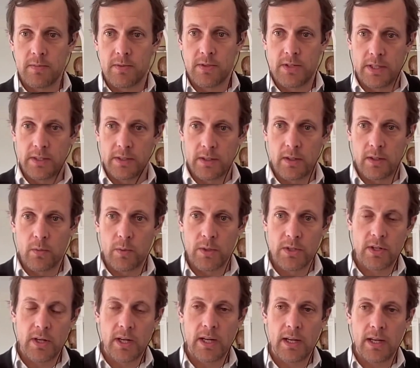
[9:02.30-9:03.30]
zero, which,
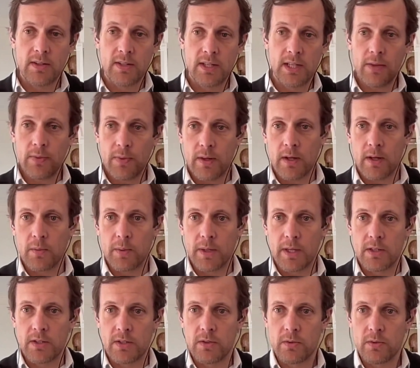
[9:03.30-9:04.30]
and to get there, we
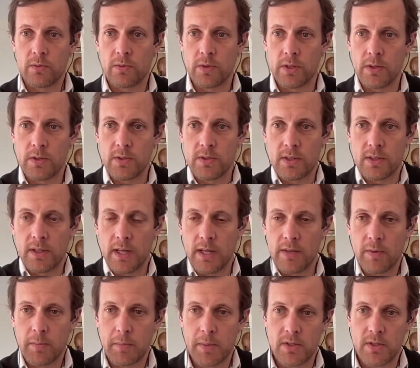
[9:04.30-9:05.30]
need to reduce a lot of
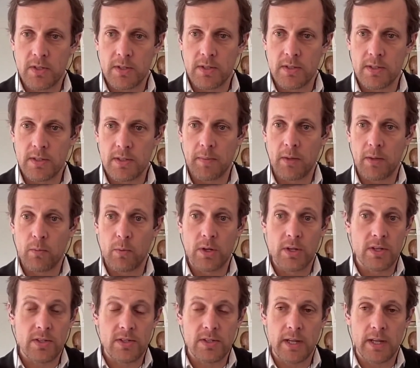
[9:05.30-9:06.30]
emissions, and we're
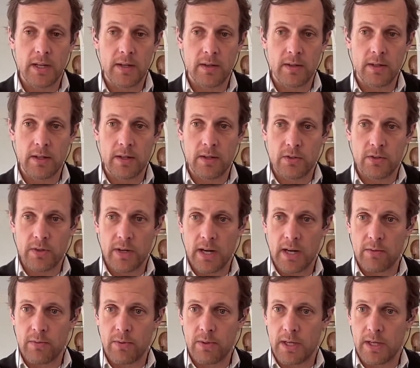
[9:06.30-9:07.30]
just not on track
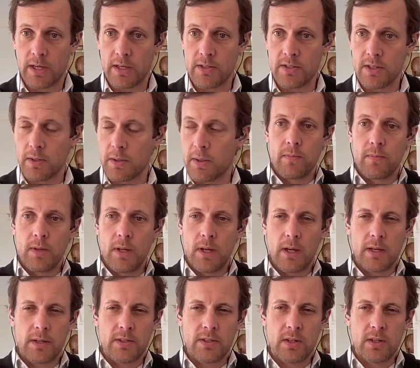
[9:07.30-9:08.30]
for that. So
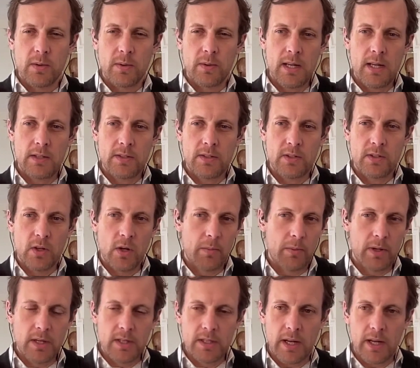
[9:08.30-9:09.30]
yeah, so it's a
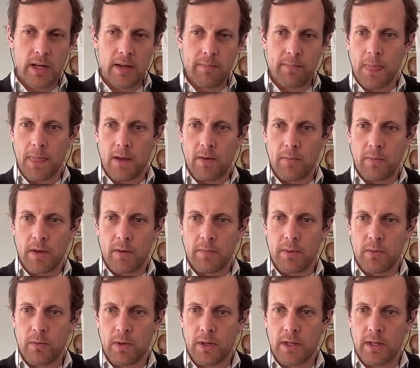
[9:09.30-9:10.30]
sobering time. I've
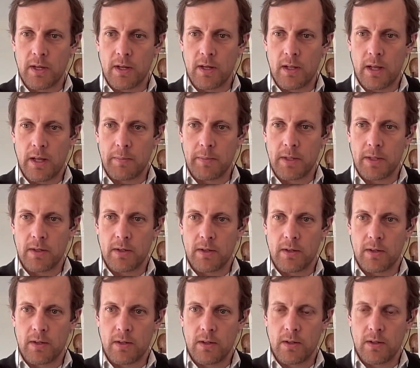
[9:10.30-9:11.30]
been working in climate,
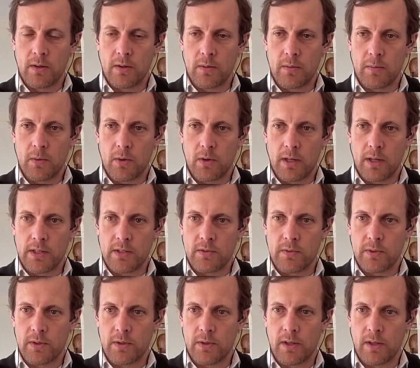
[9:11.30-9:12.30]
more or less
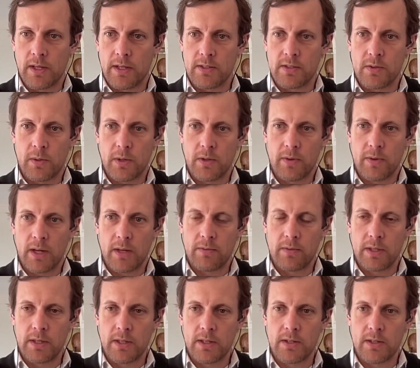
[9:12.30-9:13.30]
for the last 25
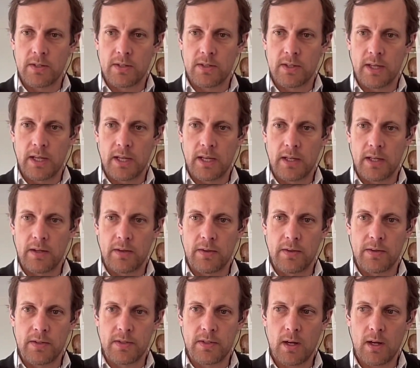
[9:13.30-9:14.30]
years.
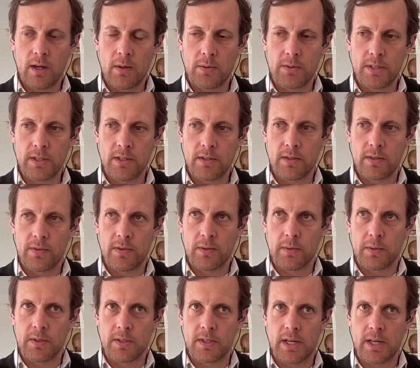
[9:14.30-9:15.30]
And I'll tell you that there
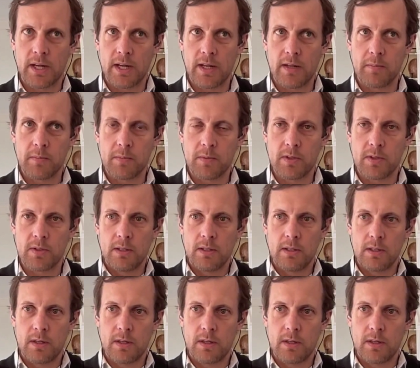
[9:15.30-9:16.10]
were times,